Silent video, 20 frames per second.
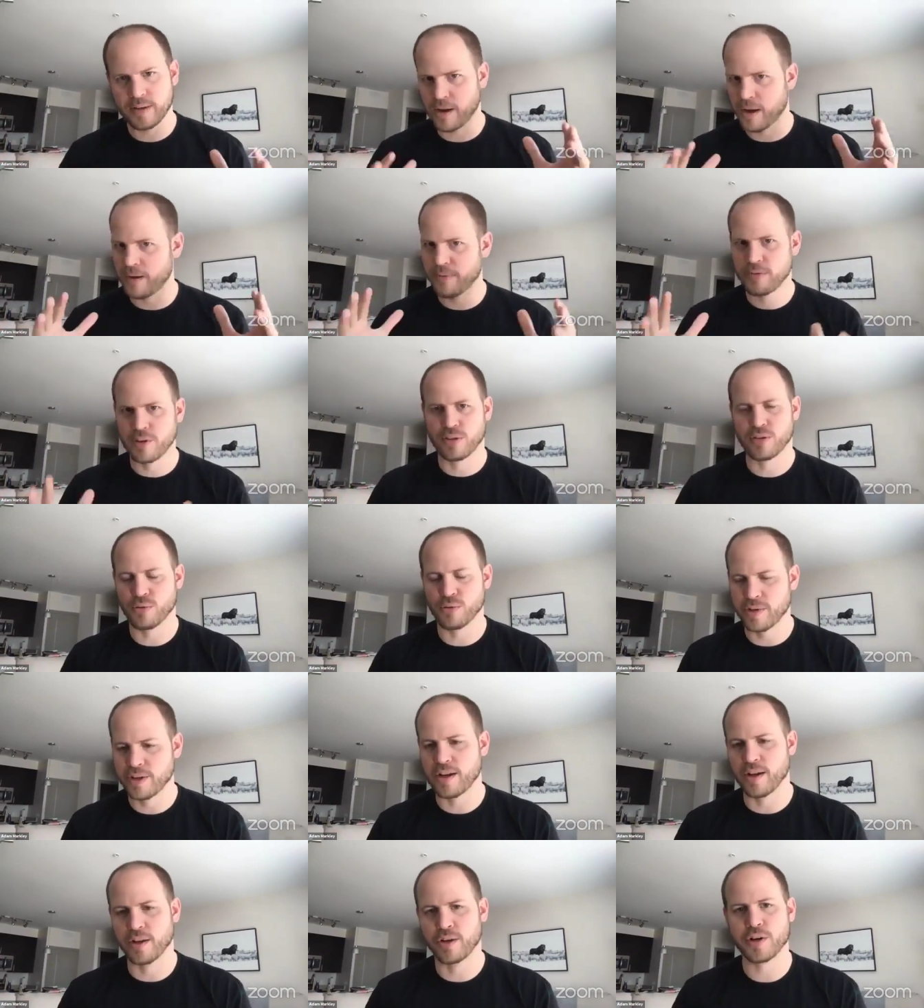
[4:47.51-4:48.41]
of the three
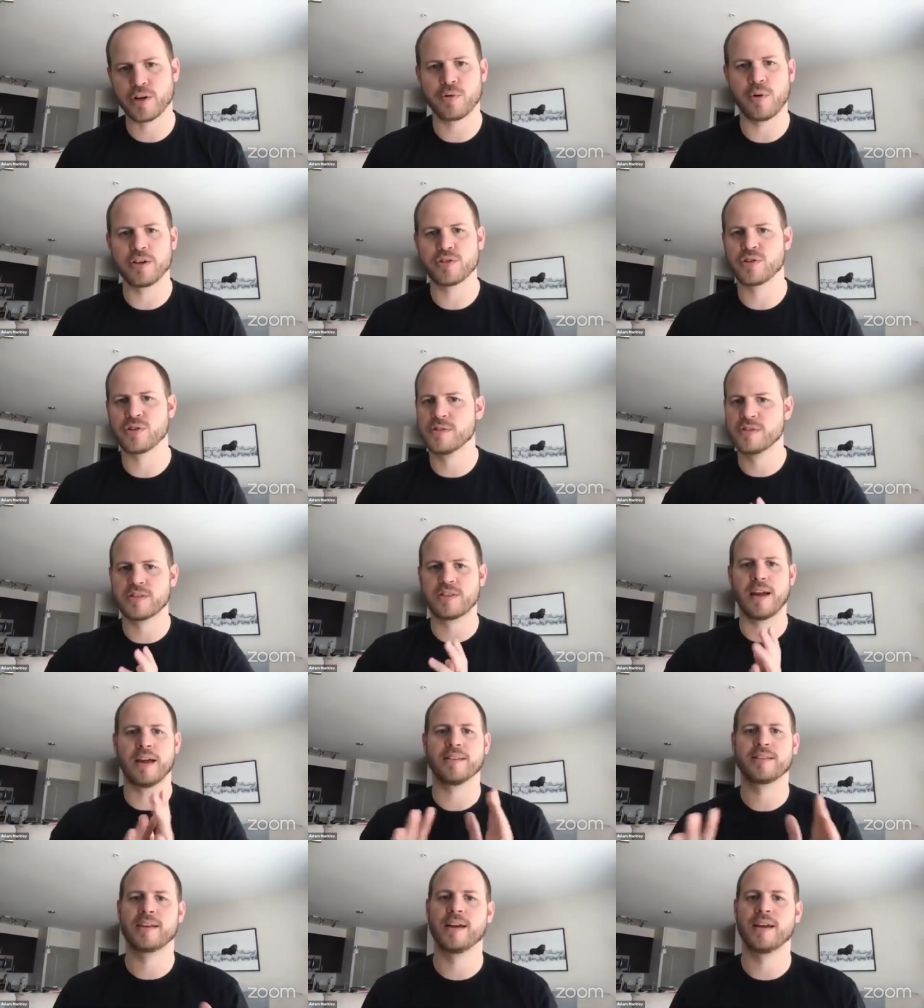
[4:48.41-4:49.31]
killer questions to
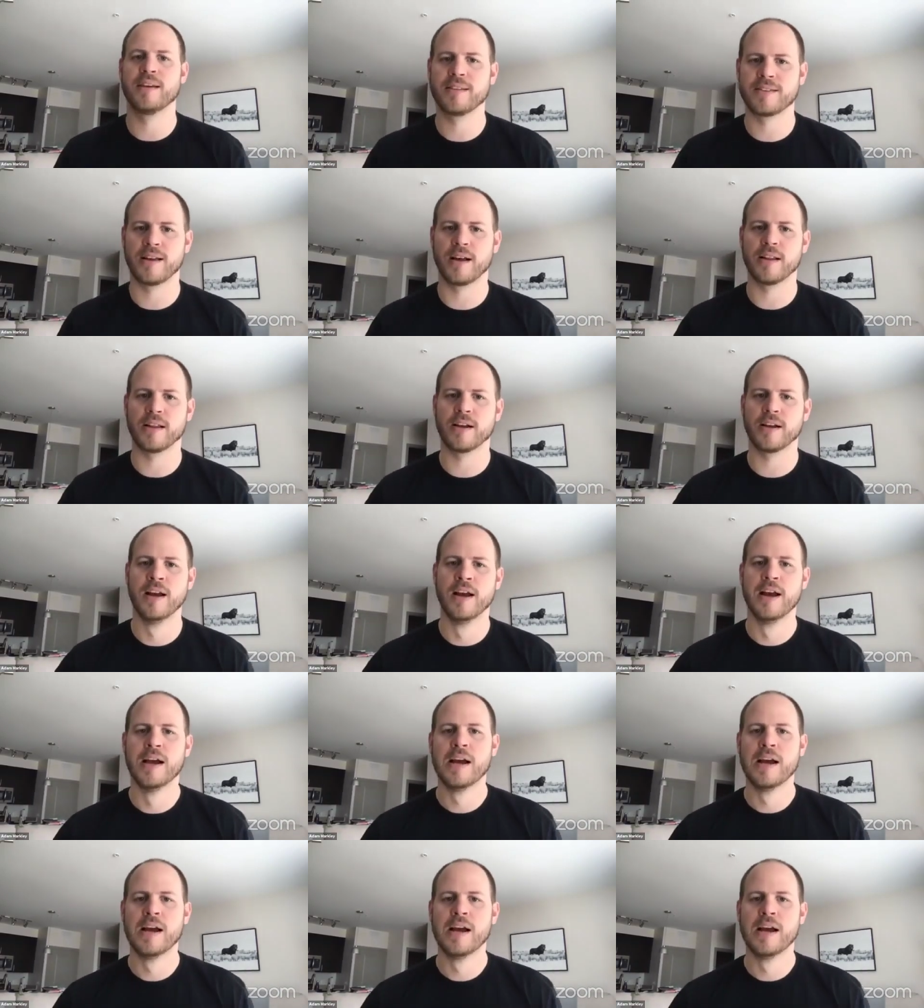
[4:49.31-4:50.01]
ask any seller,